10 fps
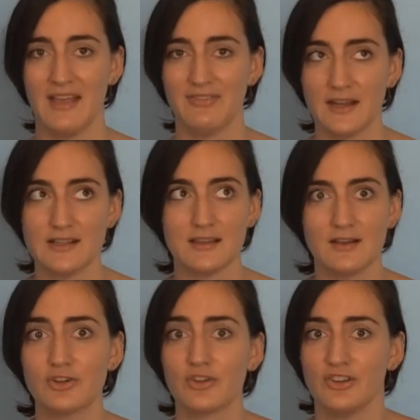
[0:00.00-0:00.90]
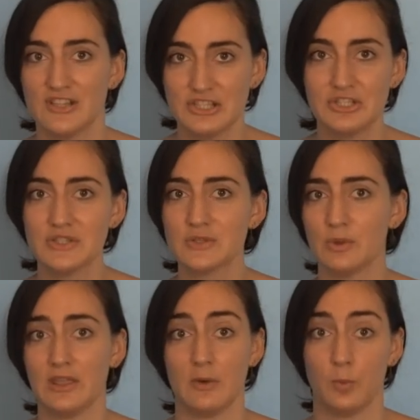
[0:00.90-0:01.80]
and that is under conditions
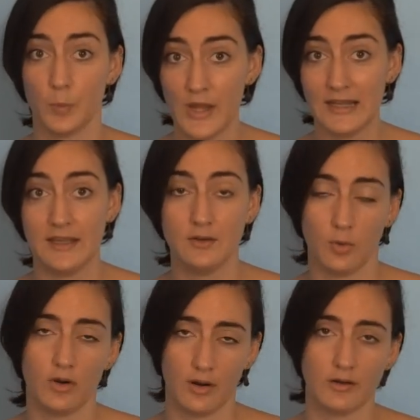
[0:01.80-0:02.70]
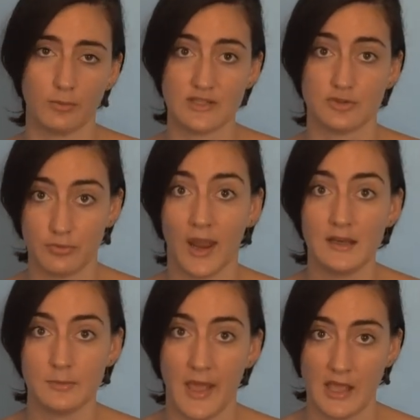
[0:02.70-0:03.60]
with a willing or a
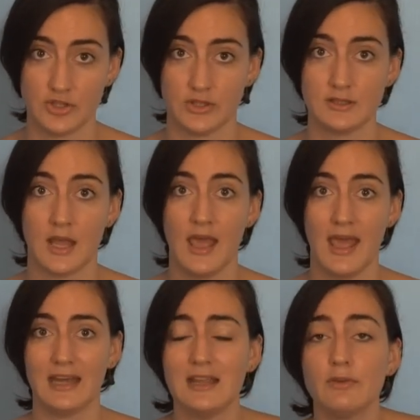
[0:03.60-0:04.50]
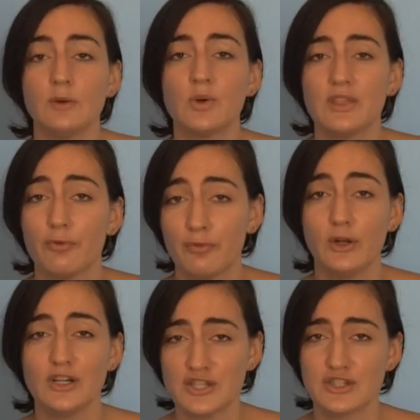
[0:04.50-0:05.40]
restrained patient, and even with a
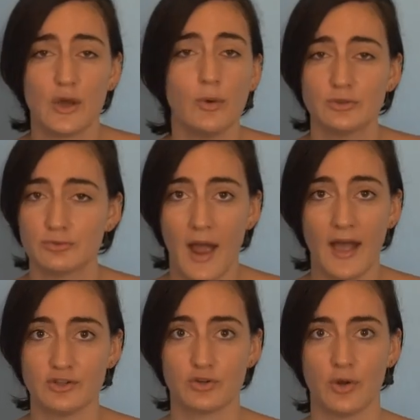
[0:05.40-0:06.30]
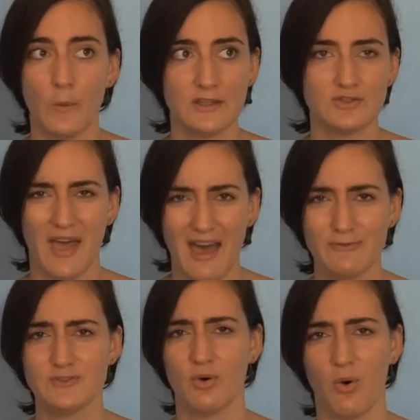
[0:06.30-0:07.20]
fully soaked rag, you're going to
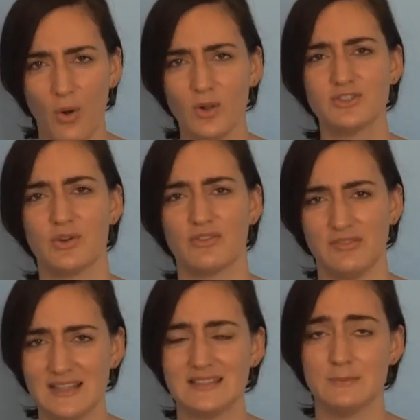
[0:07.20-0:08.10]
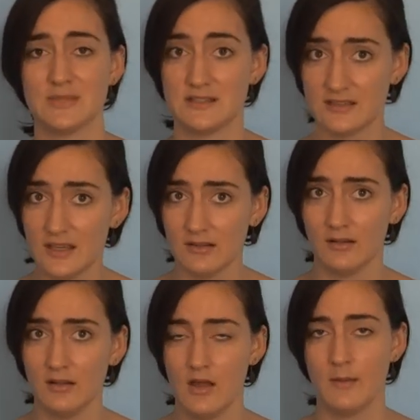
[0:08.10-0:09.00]
have to hold your victim
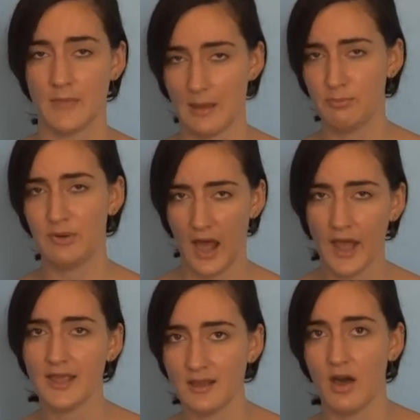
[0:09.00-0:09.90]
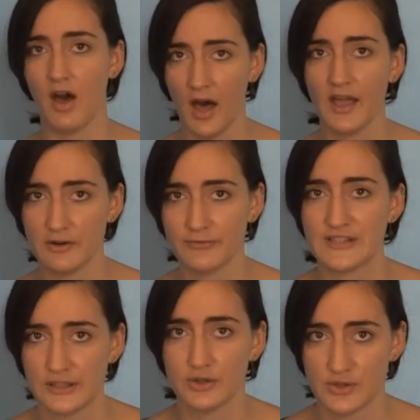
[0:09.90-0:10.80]
still, implying a higher
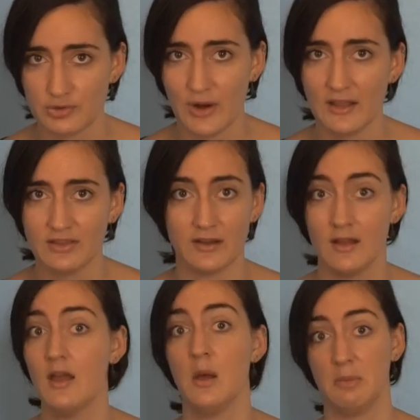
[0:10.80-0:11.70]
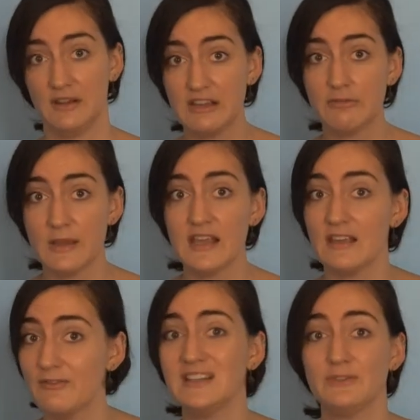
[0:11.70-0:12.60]
physical strength. And believe me,
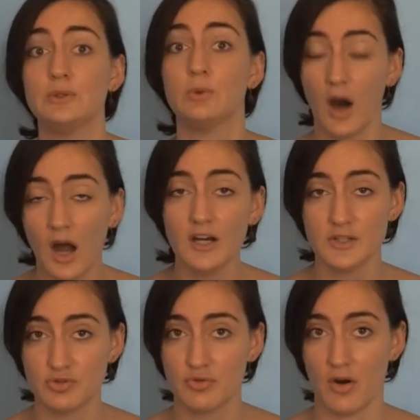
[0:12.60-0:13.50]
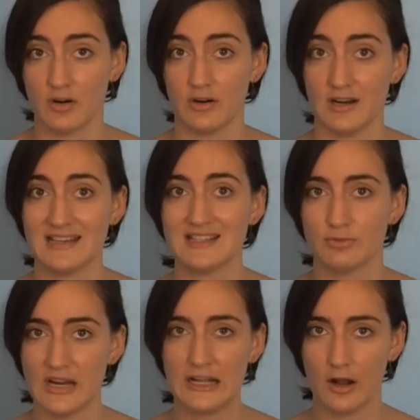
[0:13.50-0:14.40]
even if you are stronger, it is
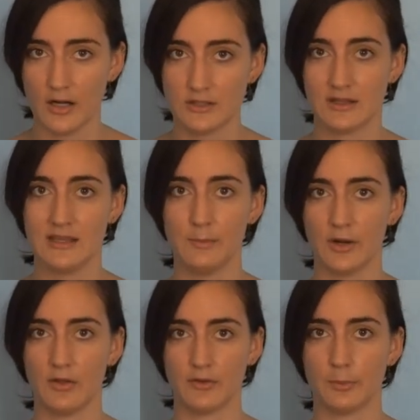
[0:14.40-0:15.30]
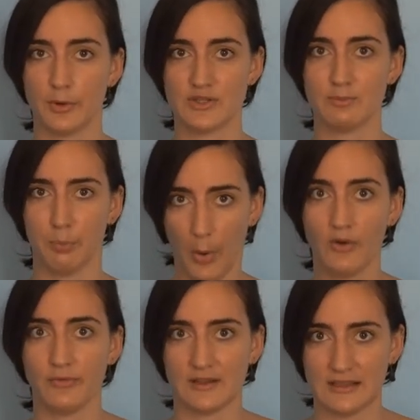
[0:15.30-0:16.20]
really hard to keep another person
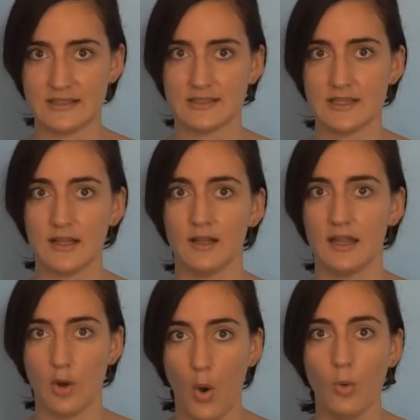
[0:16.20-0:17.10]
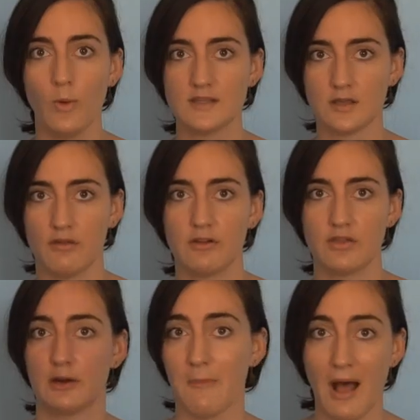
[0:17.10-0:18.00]
perfectly still and always cover
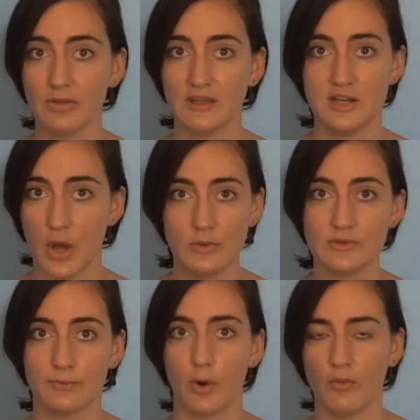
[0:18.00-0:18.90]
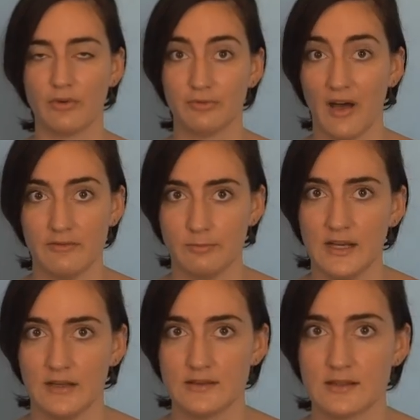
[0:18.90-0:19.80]
their mouth and nose for over five
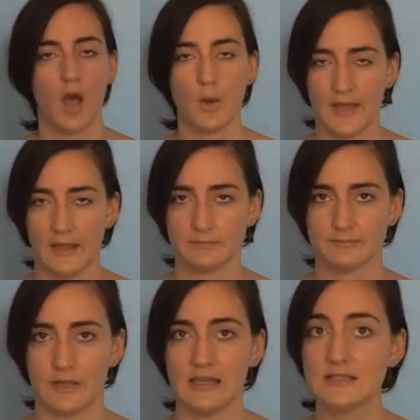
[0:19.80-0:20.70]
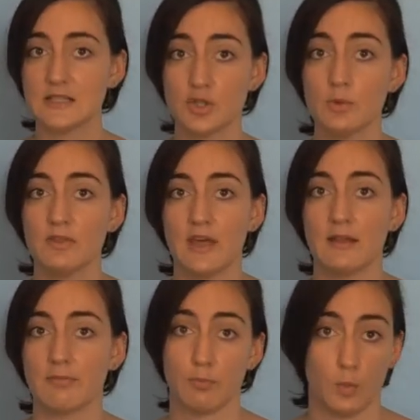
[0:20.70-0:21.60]
minutes. Okay, let's assume that
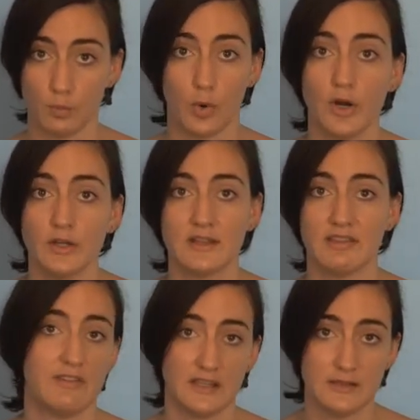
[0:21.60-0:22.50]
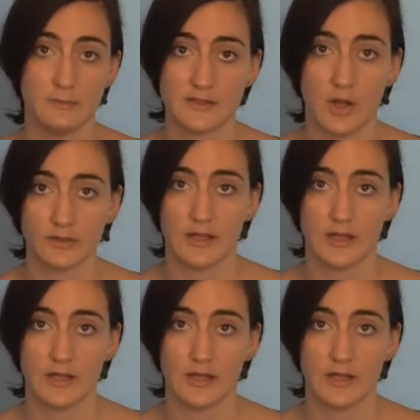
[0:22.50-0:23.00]
worked and the victim is knocked